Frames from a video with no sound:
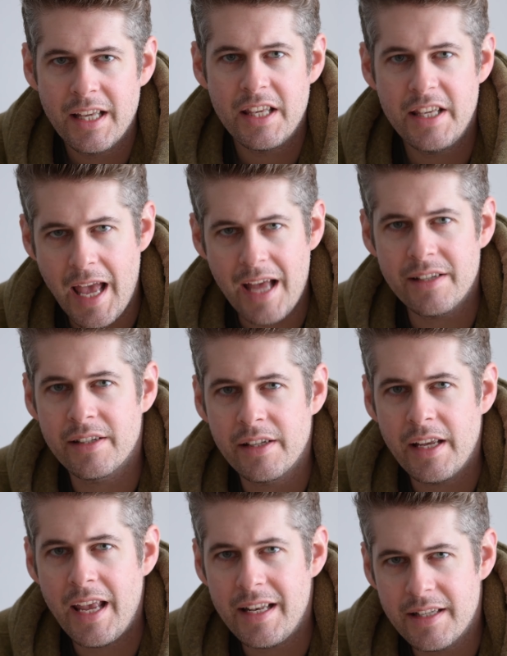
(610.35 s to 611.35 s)
Yes,
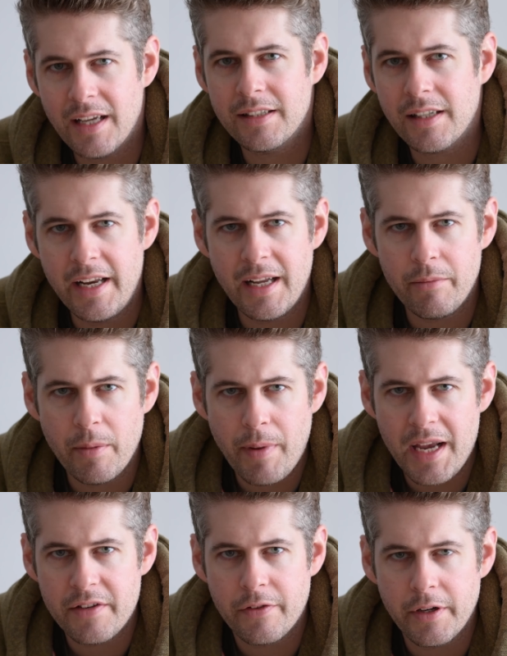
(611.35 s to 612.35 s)
it does clean up the
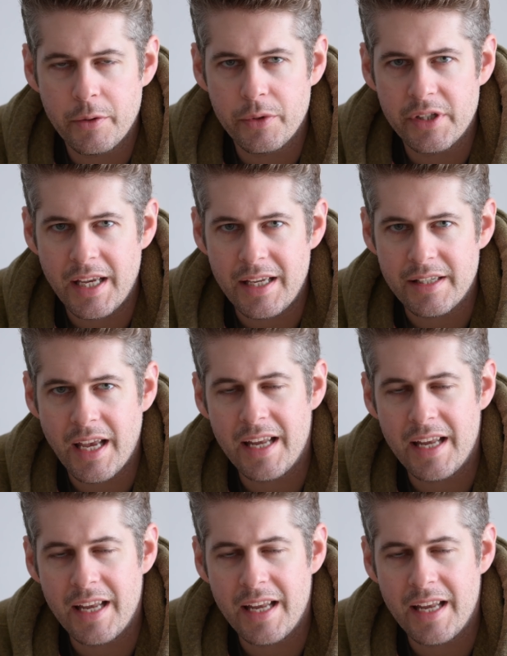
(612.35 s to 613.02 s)
bass frequencies.